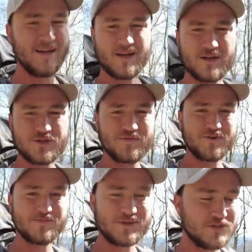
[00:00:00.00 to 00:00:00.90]
Not sure if
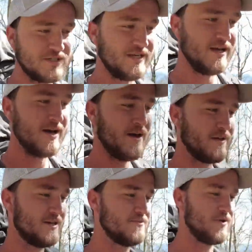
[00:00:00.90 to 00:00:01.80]
there's much to see. I
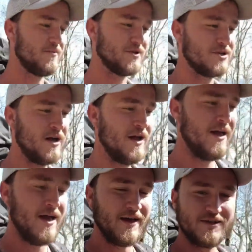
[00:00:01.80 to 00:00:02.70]
think it's pretty much
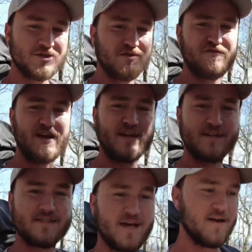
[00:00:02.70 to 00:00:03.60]
just a vacant
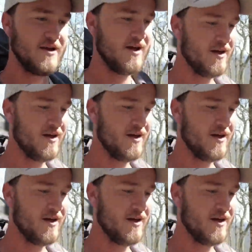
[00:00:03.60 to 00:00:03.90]
site.